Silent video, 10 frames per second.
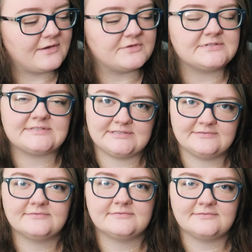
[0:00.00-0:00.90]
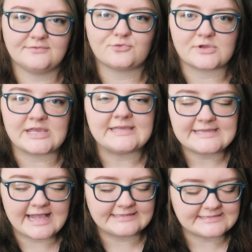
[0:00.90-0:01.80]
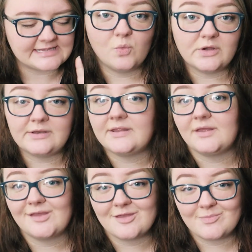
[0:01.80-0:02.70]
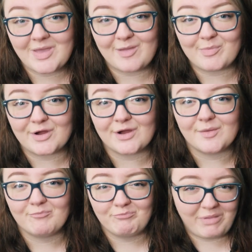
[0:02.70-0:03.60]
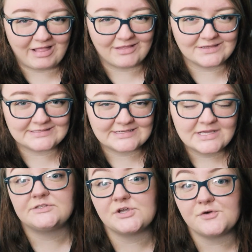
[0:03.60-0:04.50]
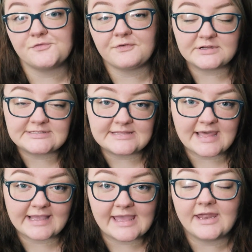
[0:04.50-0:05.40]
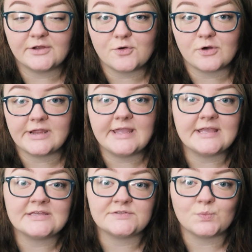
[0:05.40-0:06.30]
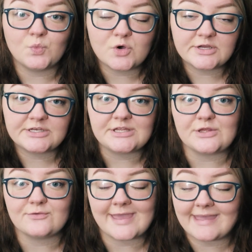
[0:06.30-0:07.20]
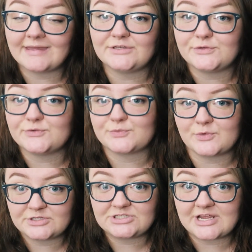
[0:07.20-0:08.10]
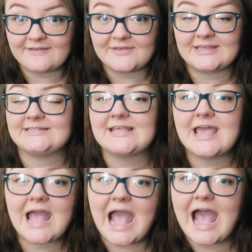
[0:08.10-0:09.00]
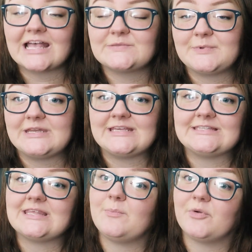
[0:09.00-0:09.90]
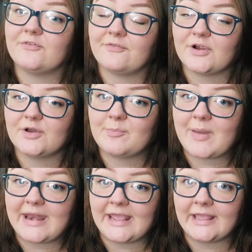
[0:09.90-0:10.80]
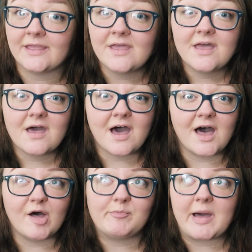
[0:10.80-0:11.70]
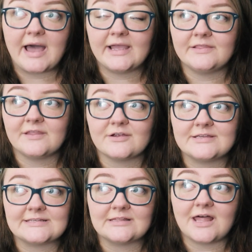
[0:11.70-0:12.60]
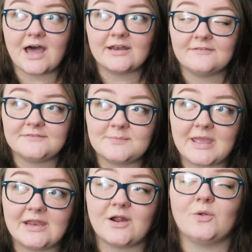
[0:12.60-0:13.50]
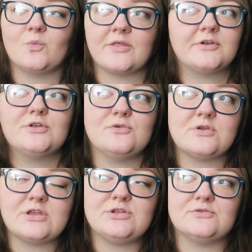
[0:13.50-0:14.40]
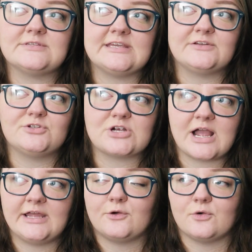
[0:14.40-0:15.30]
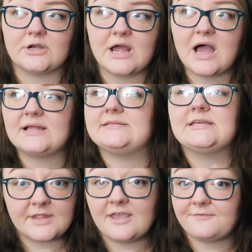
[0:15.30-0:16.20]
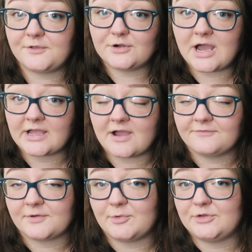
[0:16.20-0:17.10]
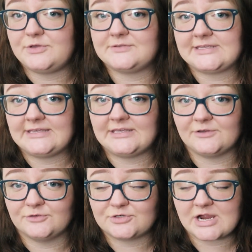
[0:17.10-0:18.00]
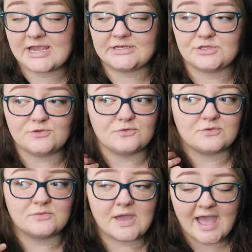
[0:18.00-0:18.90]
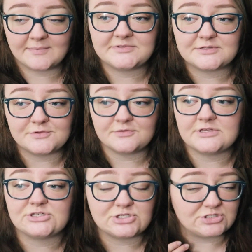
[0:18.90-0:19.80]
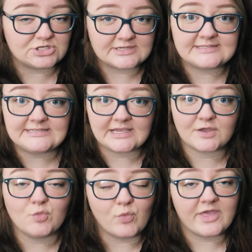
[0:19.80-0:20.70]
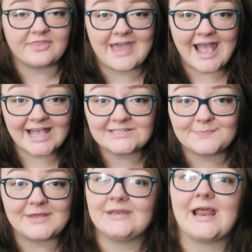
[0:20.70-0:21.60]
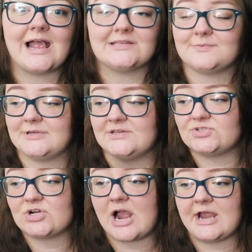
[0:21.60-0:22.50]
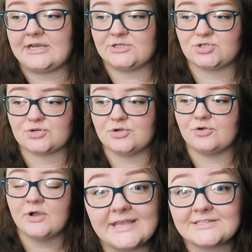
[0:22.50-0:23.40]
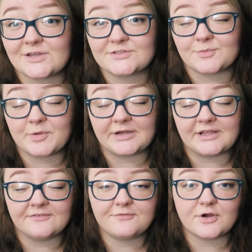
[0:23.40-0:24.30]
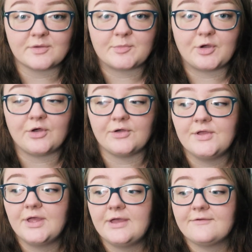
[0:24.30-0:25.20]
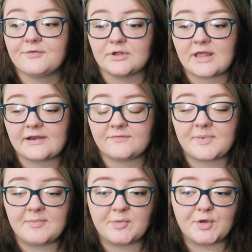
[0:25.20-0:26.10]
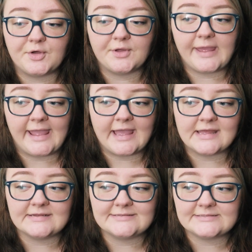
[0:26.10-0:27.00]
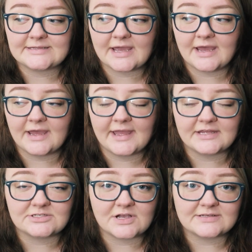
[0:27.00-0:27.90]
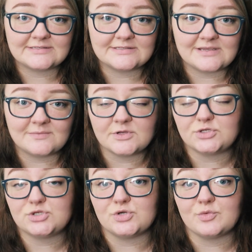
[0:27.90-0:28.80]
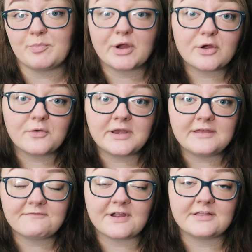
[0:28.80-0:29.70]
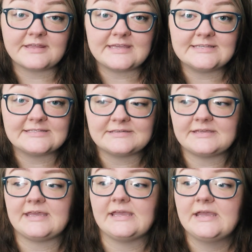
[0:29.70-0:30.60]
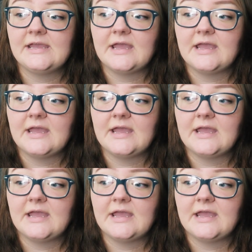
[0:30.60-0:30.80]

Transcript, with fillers: That was three, yes. Wood, paper, pellet. So first in that category is wood. You can use wood shavings. Aspen is the preferred bedding. Uh, pine, there is a lot of debate on whether you can use kiln dried or not. If you're not comfortable using kiln dried, you absolutely should just stick with Aspen. Aspen is tried and true. It's also pretty affordable for a lot of people and uh, hedgehogs seem to burrow in it fairly easily.